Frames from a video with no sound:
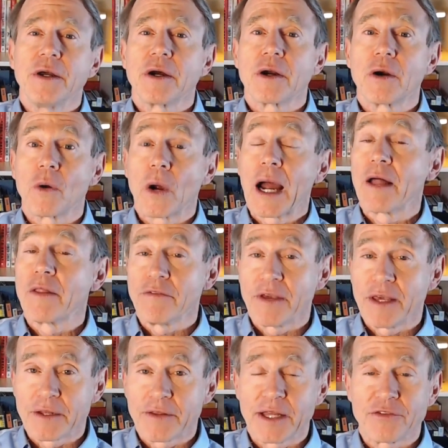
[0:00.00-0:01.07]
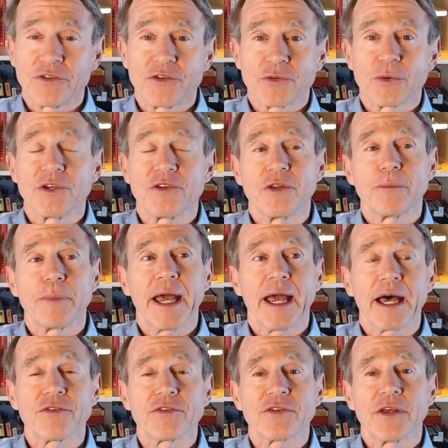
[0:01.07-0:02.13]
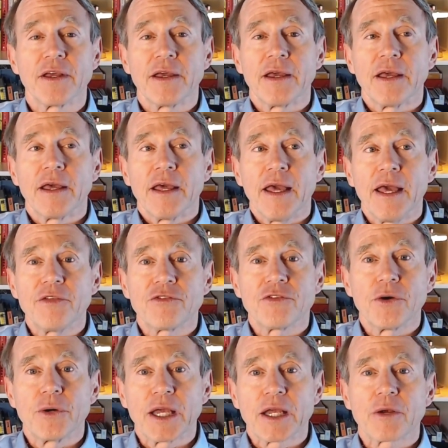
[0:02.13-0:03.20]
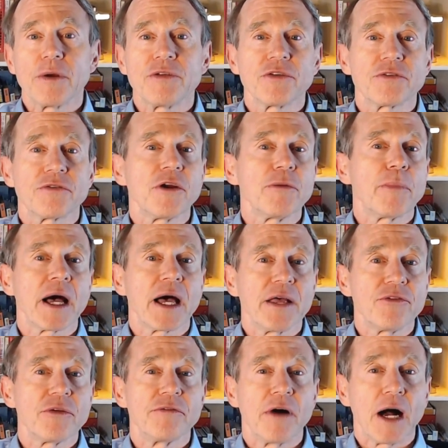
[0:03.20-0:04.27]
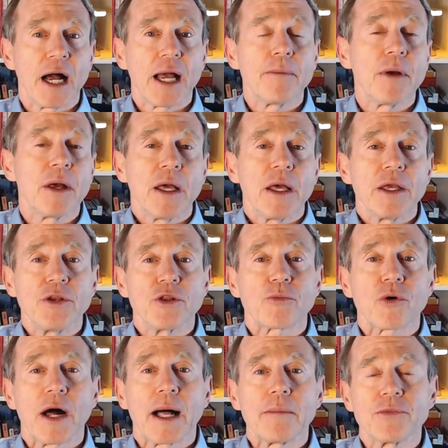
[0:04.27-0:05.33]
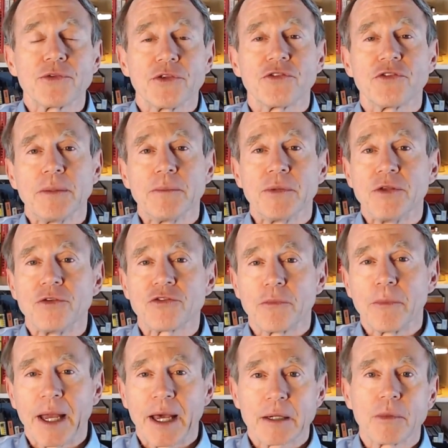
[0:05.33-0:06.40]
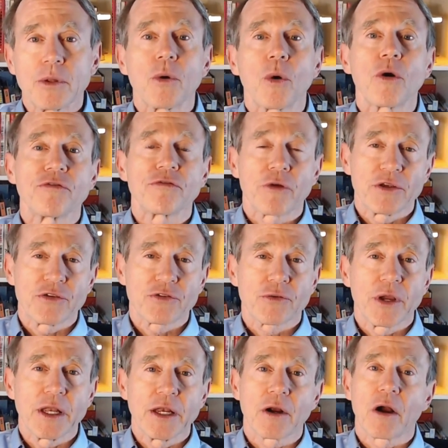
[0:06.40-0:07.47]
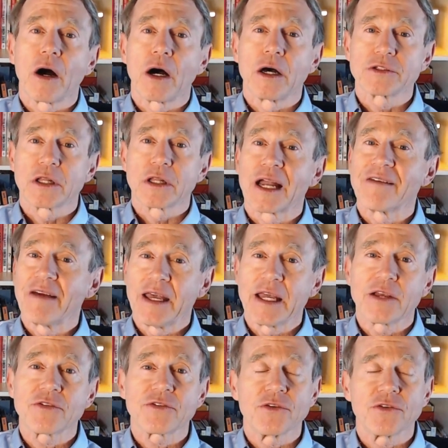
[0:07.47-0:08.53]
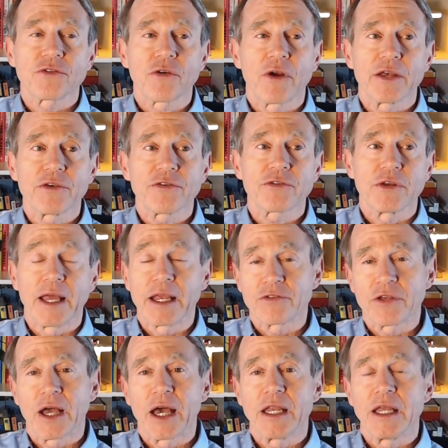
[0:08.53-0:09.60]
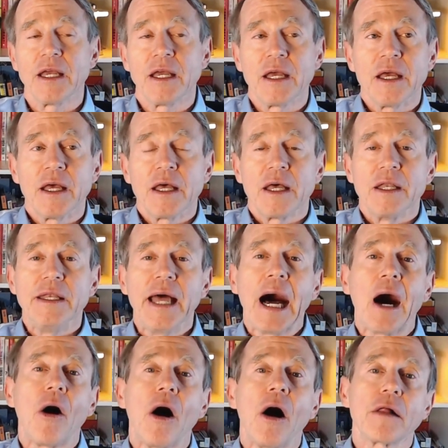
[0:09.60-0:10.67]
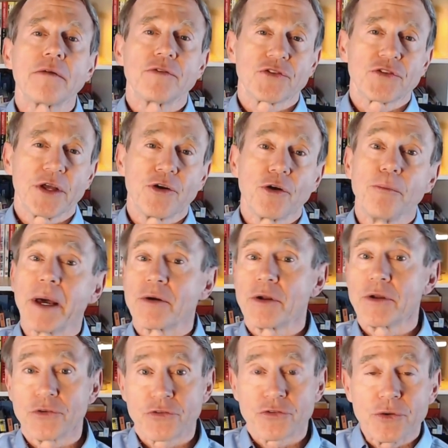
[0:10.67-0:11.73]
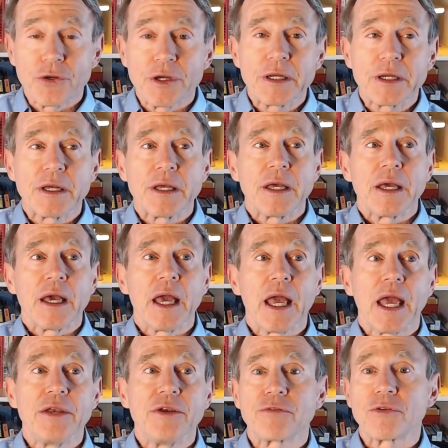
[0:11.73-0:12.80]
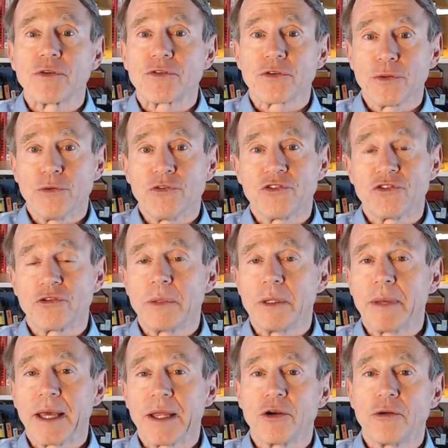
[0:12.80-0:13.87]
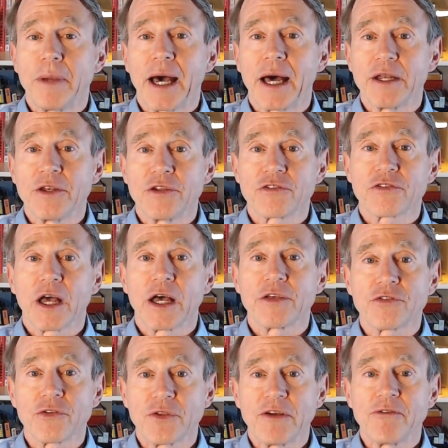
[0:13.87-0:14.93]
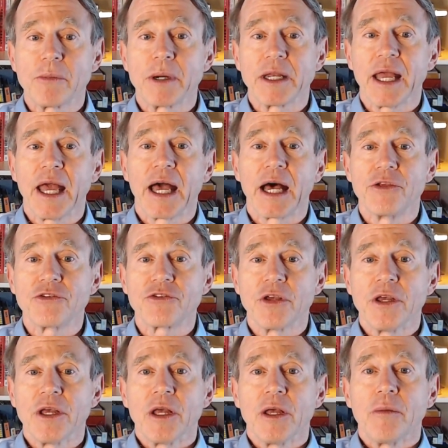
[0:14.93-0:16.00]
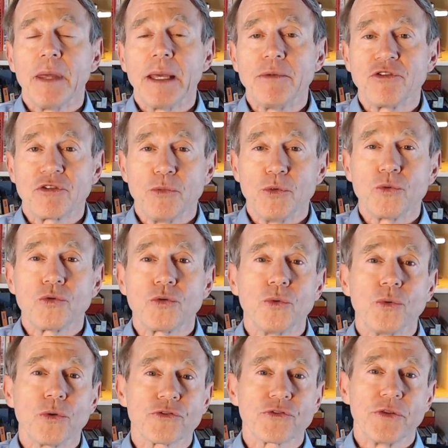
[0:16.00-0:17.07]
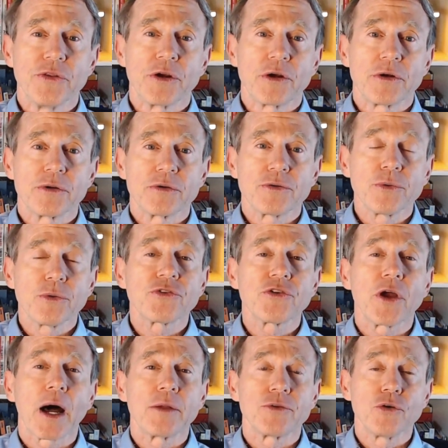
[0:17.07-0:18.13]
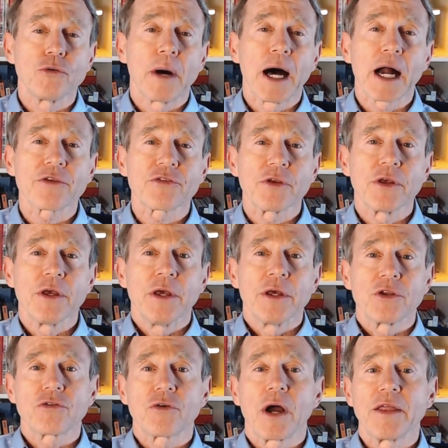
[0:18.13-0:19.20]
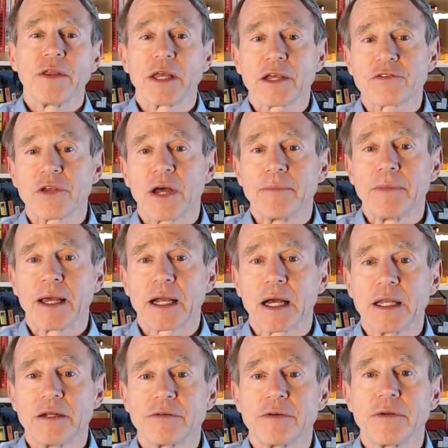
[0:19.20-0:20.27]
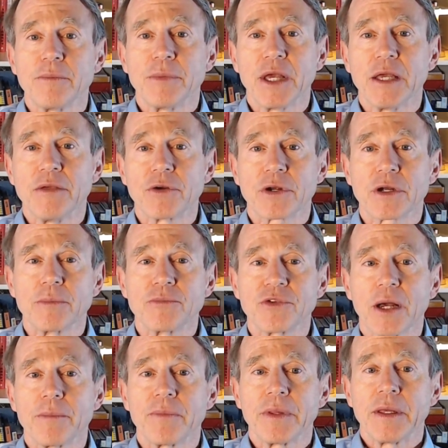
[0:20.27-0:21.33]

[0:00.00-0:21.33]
or how they've handled that situation in the past. And so it creates this very positive vibe. Problems that seemed insurmountable or frustrating or caused of angst and stress and anxiety, now all of a sudden are better understood, and different solutions have been bandied about and discussed so that everybody has maybe some new tools in their toolbox to try the next time that kind of behavior comes up.